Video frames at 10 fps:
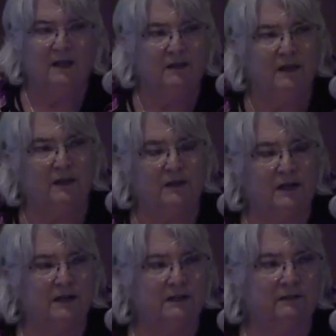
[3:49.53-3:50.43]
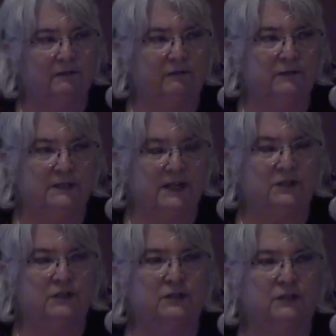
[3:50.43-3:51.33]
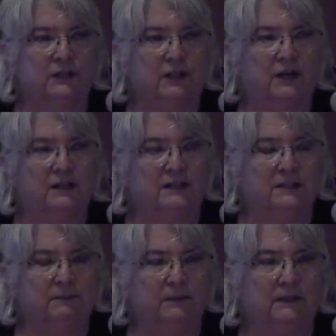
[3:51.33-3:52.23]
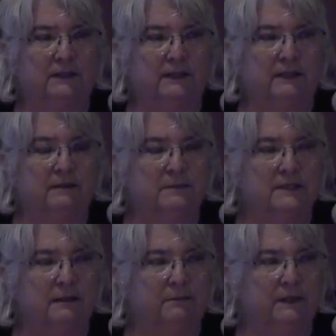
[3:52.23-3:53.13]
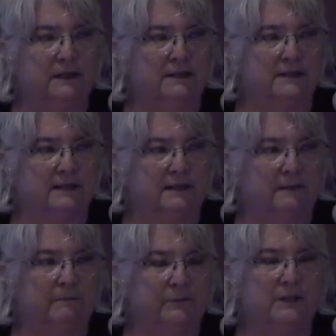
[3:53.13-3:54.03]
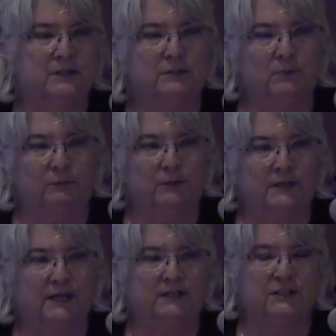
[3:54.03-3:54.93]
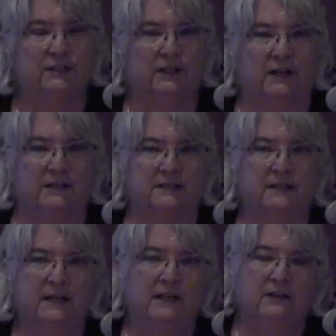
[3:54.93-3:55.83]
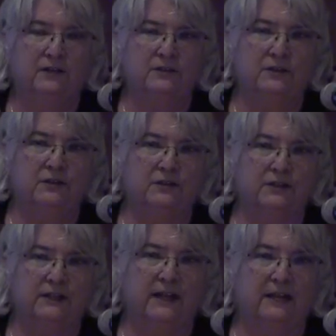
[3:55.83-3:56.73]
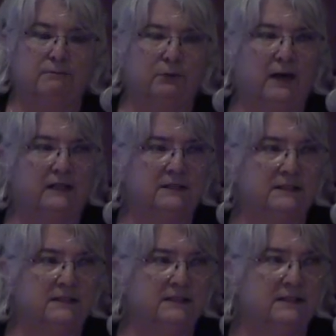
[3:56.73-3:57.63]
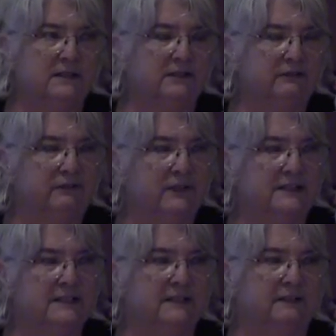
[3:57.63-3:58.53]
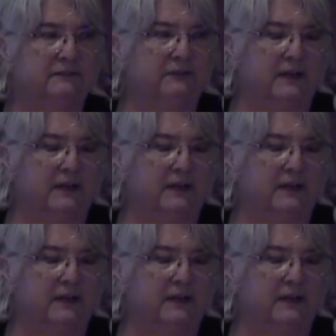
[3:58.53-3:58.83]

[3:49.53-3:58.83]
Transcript: The other kind of statutory law that typically comes up is consumer protection laws. Those are usually at practices that are offensive,